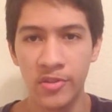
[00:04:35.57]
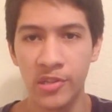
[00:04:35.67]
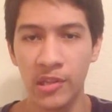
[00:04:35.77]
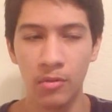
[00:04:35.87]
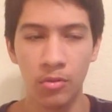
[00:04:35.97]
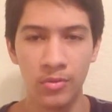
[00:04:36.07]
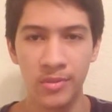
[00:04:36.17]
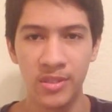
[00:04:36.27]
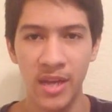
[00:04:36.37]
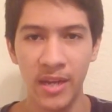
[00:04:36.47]
just a
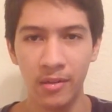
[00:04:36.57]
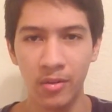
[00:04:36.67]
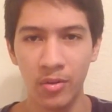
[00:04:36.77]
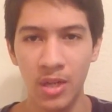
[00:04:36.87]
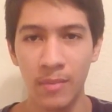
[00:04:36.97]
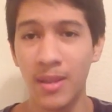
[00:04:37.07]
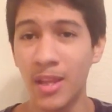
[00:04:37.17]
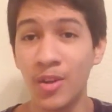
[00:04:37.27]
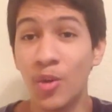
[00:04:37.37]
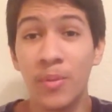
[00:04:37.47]
little gimmick
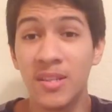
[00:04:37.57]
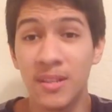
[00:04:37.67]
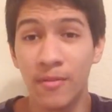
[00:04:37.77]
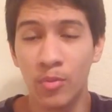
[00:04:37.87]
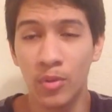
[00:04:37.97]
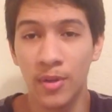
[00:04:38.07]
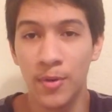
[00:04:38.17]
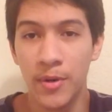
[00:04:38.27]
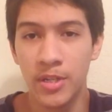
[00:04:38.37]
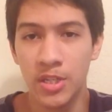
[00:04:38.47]
that nobody's ever really
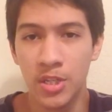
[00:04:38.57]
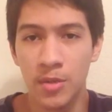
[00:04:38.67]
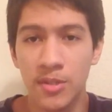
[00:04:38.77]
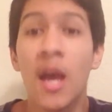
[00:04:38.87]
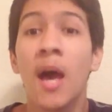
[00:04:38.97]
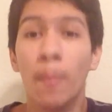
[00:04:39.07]
going to use,